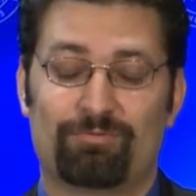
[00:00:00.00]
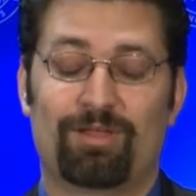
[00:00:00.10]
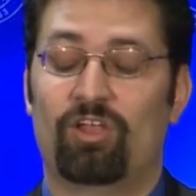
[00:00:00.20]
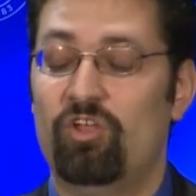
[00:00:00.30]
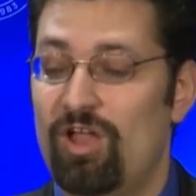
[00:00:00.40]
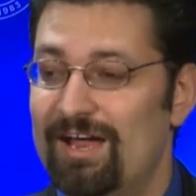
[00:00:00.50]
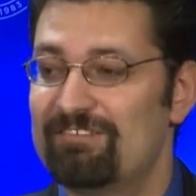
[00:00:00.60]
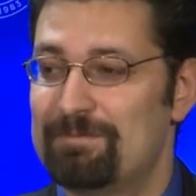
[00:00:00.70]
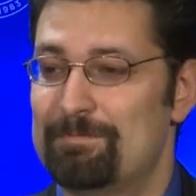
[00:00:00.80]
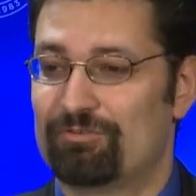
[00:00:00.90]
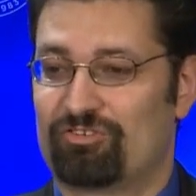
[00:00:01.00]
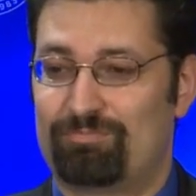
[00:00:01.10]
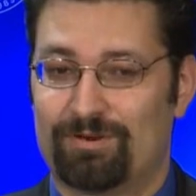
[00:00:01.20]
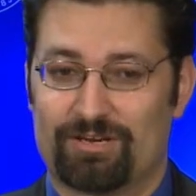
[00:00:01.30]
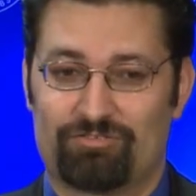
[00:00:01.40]
but a lot of people's
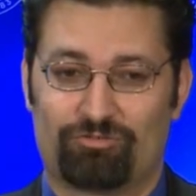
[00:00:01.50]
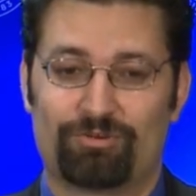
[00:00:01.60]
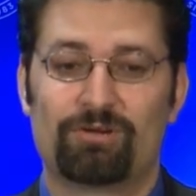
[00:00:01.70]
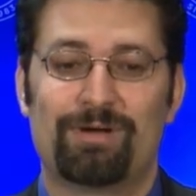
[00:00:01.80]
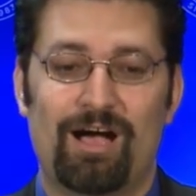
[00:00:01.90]
experiences, we're talking about